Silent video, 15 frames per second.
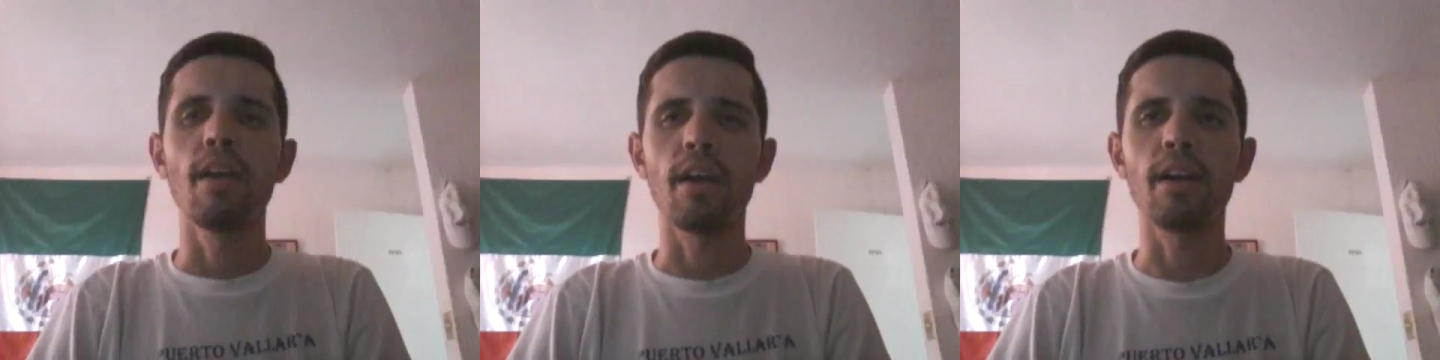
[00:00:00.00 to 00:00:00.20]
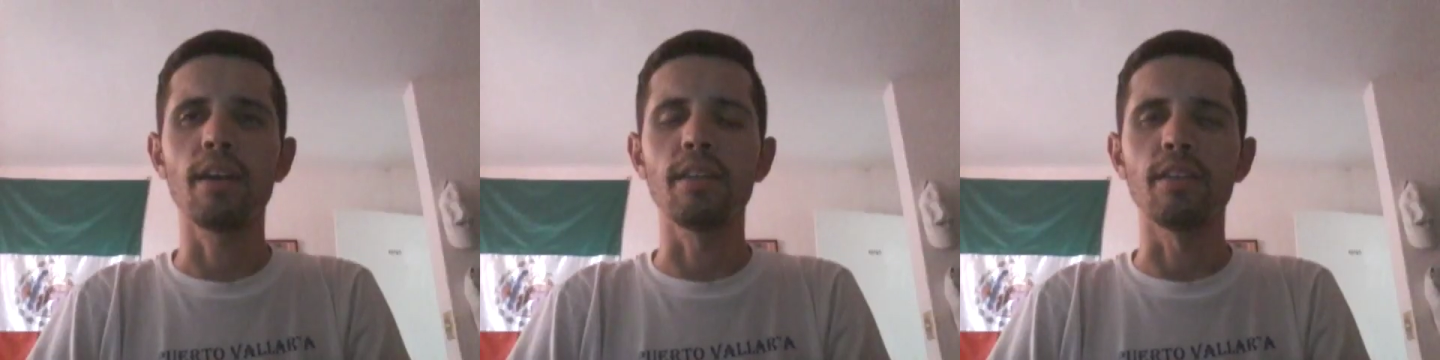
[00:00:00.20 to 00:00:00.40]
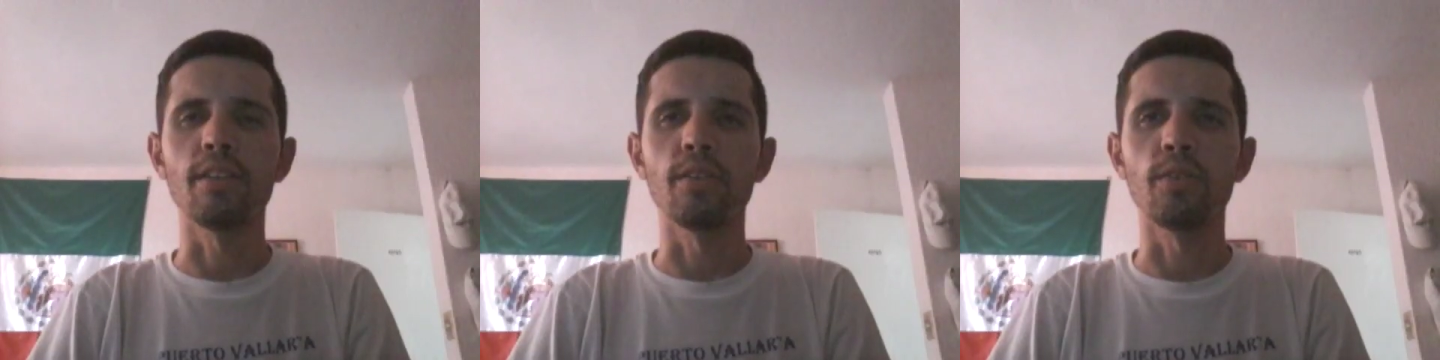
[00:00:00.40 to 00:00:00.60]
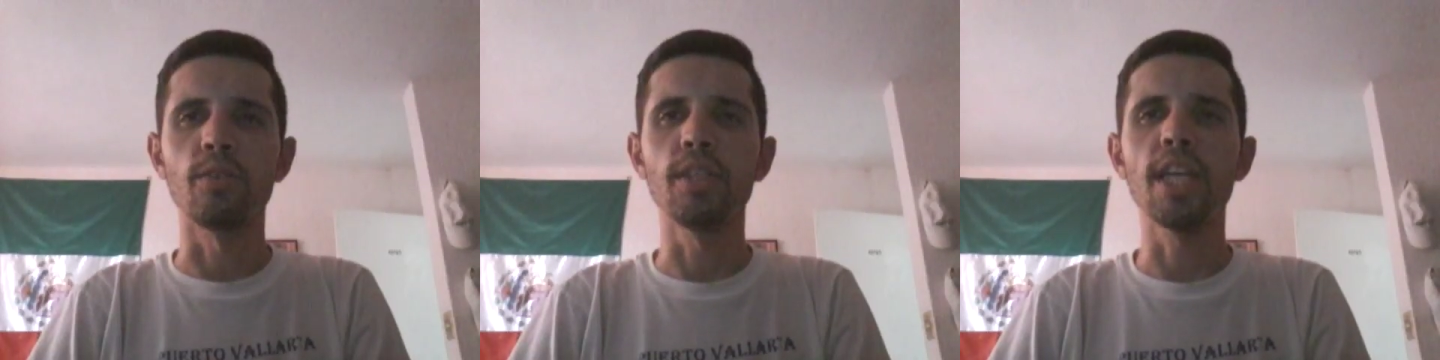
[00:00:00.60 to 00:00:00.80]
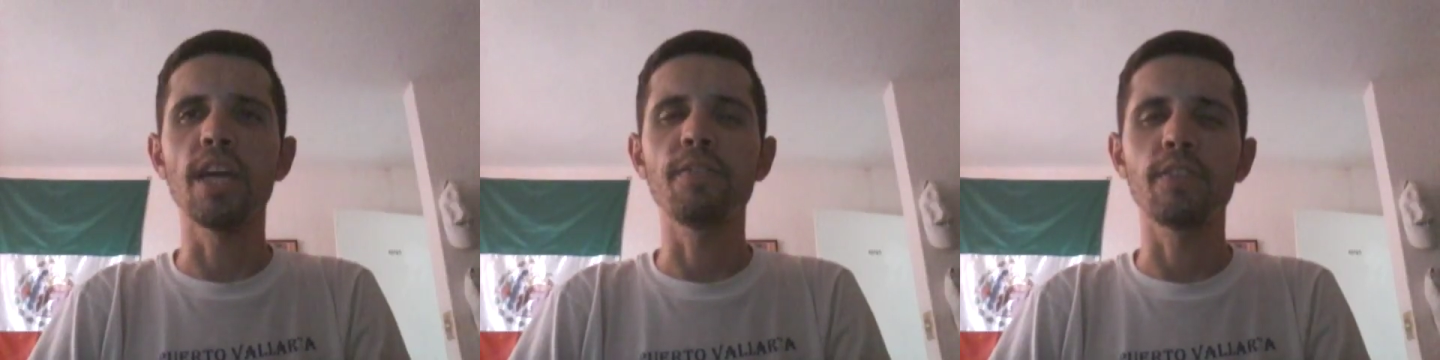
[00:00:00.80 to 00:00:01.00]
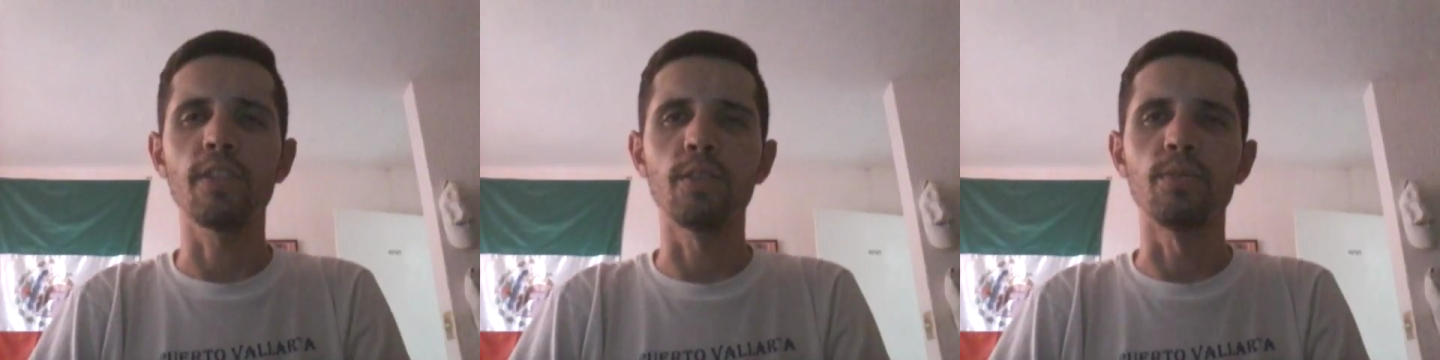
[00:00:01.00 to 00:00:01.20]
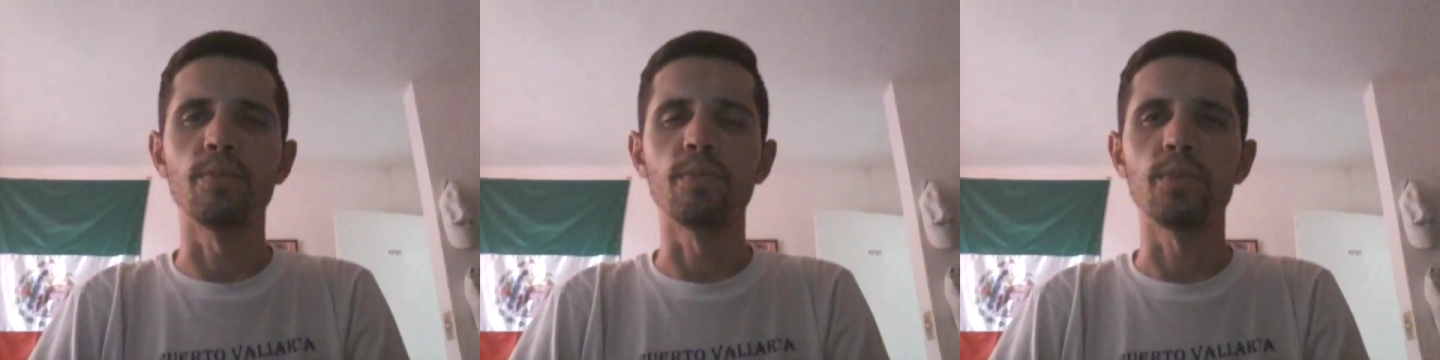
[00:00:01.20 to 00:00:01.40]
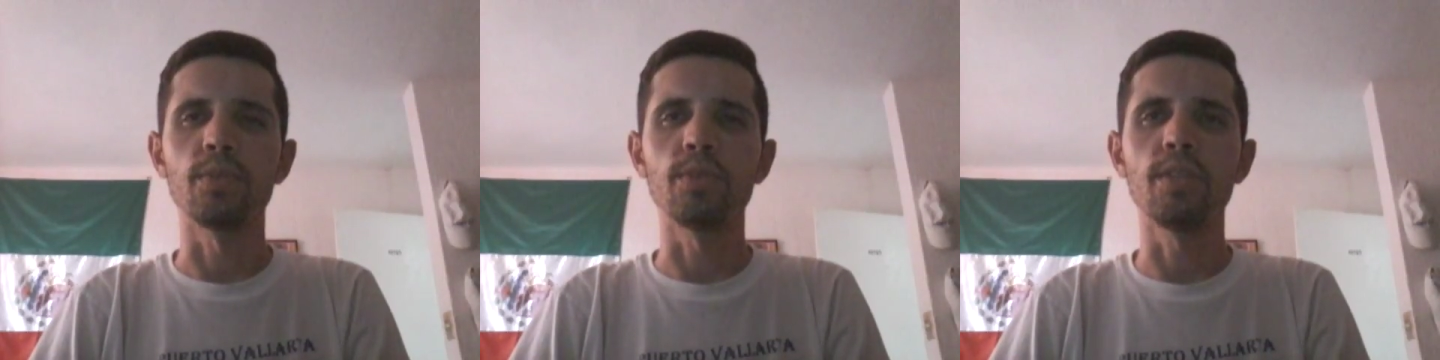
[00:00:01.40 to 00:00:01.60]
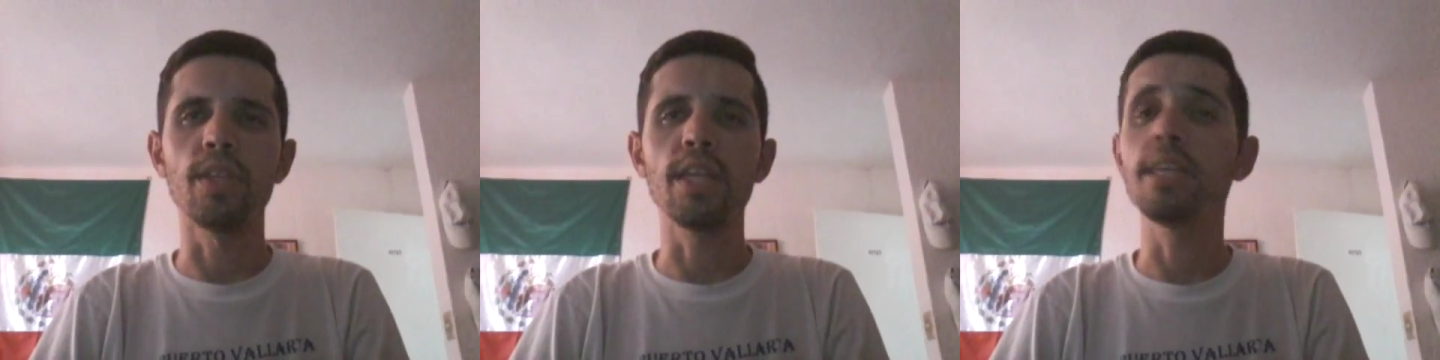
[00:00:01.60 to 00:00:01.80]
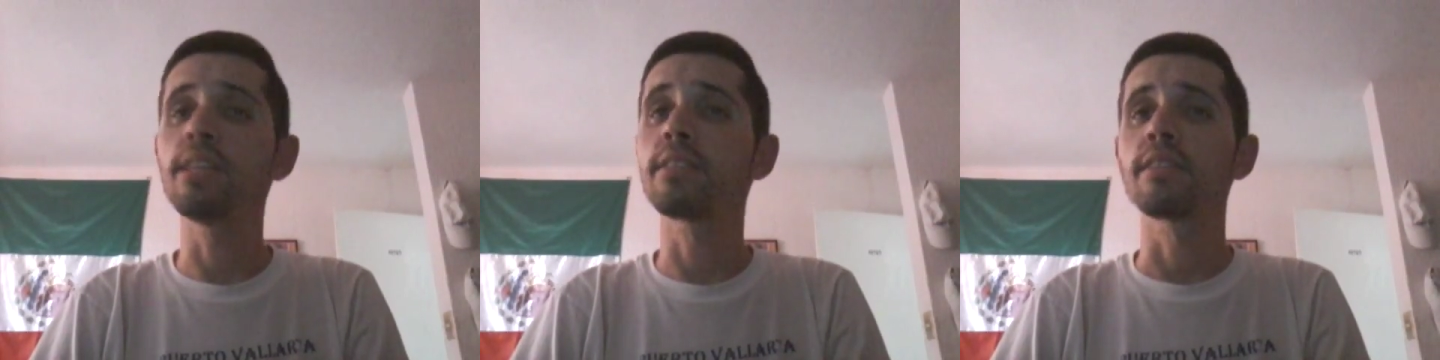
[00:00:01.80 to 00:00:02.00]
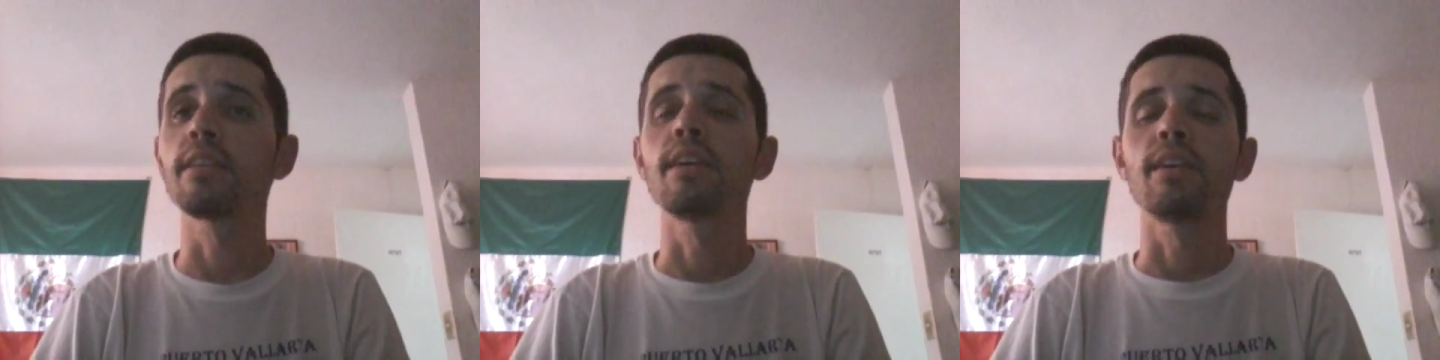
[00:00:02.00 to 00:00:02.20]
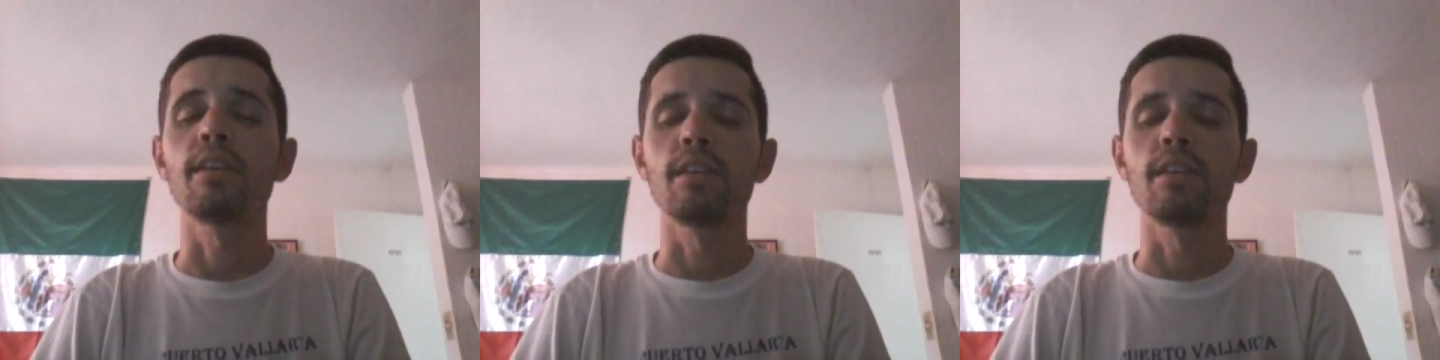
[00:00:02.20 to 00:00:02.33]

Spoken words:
Hi, good afternoon. Today is